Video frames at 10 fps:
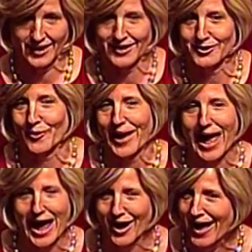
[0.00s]
I don't know
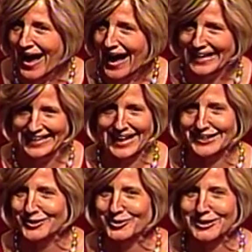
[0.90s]
how. I
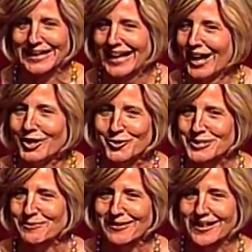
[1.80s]
literally
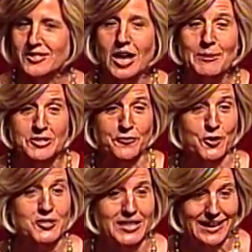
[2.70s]
talk about
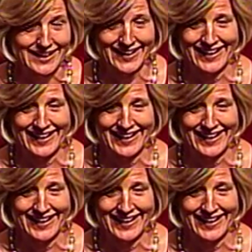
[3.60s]
diversity.